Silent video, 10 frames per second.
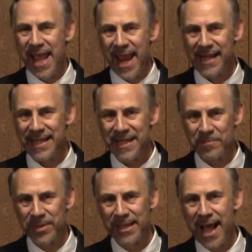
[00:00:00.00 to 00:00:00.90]
And he
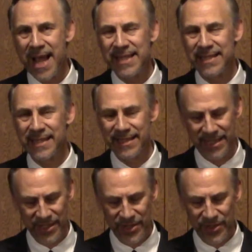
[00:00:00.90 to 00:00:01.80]
applies
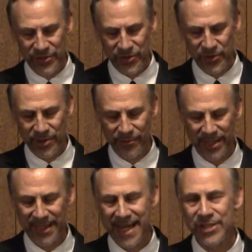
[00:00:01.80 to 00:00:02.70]
it to the
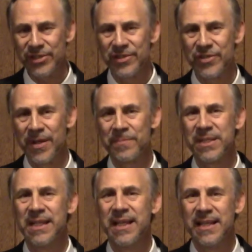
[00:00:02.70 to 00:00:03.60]

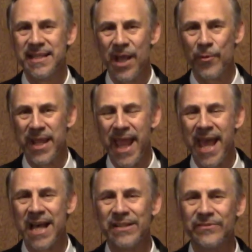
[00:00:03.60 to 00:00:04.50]
relationships that we
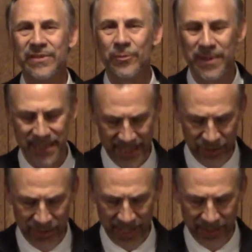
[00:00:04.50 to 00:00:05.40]
have with
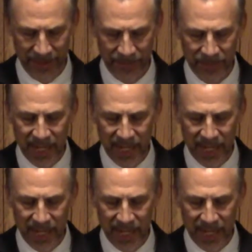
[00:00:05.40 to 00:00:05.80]
each other.